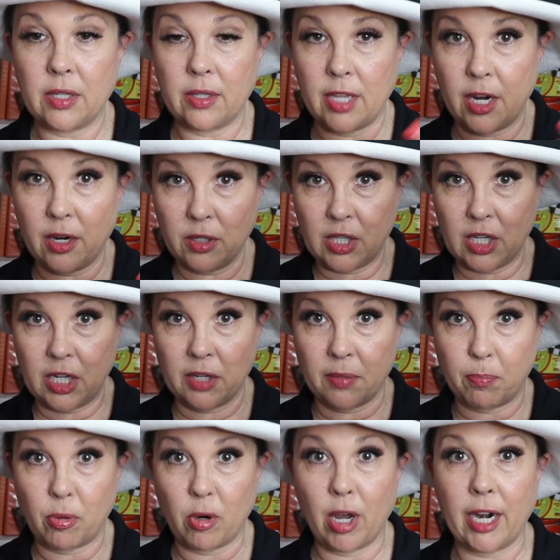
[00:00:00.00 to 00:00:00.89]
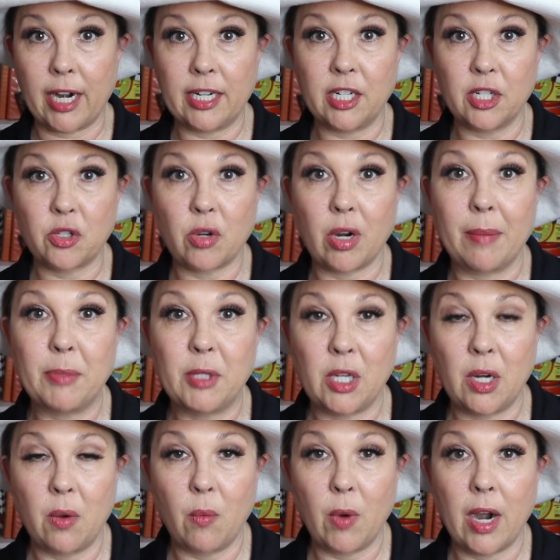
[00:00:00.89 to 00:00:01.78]
the product
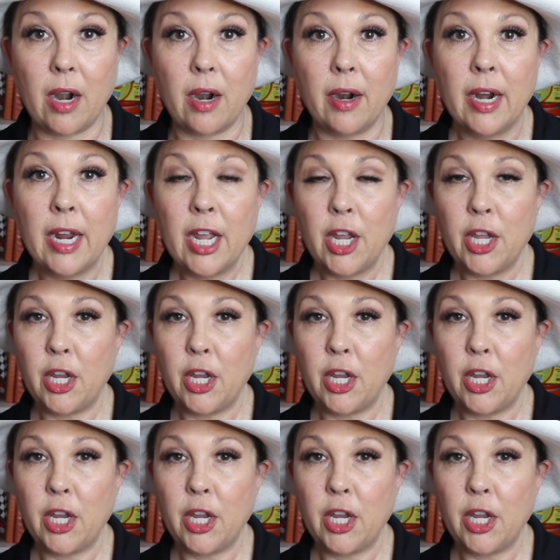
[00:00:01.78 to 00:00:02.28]
description where,